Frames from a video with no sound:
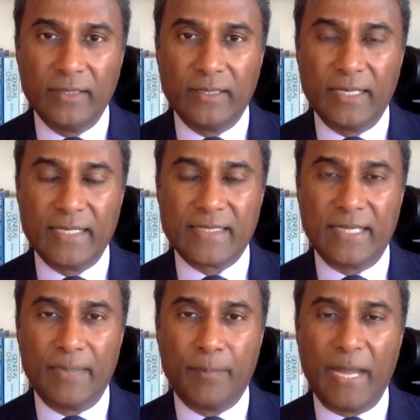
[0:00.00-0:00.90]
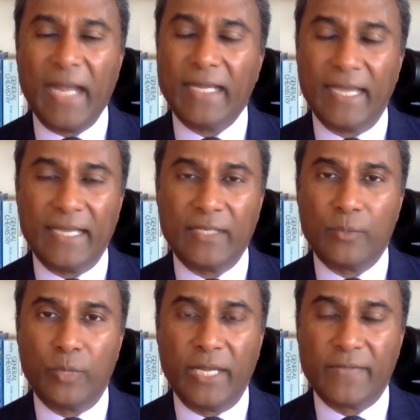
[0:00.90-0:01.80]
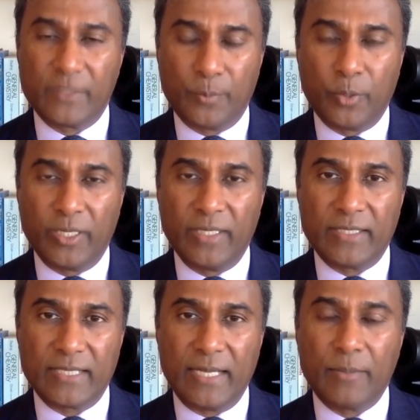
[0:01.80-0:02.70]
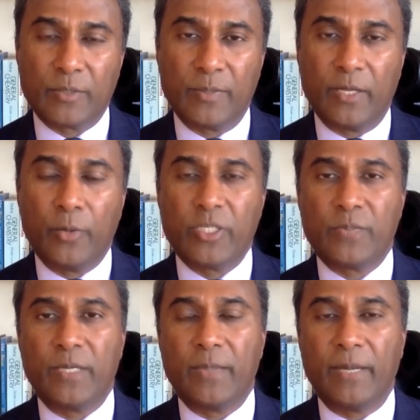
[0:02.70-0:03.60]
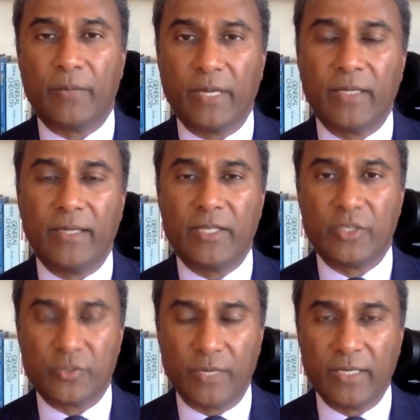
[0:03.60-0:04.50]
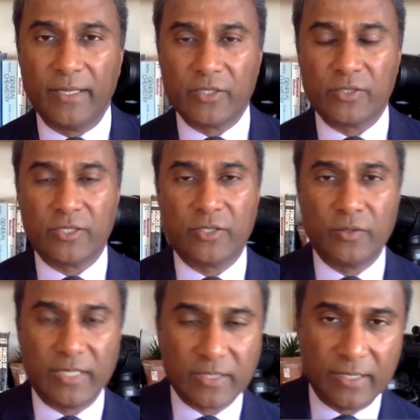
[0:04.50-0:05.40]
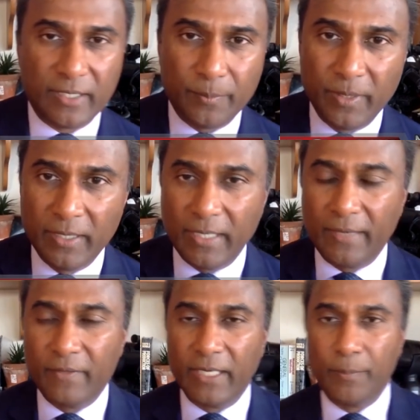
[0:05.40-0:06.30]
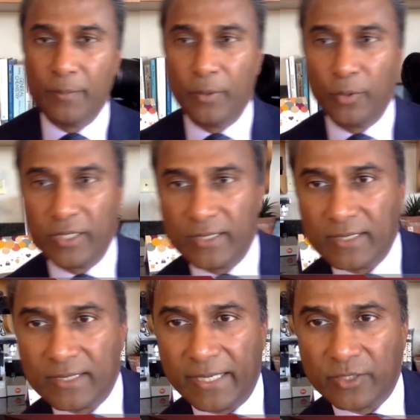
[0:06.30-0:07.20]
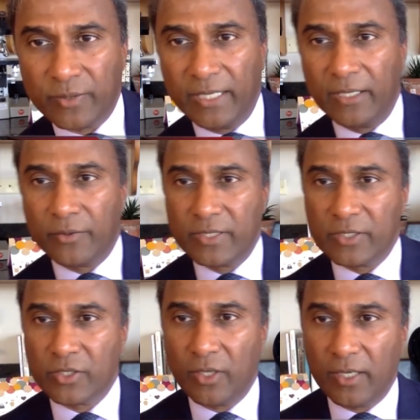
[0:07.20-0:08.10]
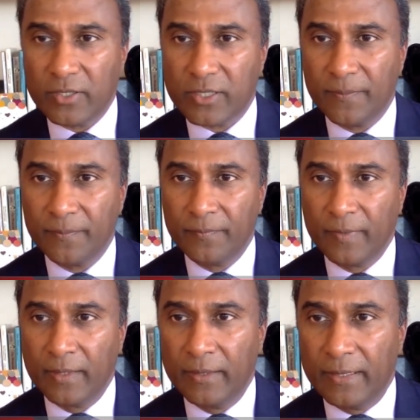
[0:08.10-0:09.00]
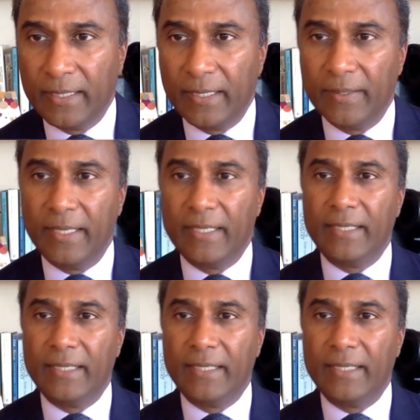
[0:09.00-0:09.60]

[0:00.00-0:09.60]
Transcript: it's a backhanded way of supporting the establishment. They always speak about regulations as though that's going to help everyday people. What it does, it actually increases cost, and it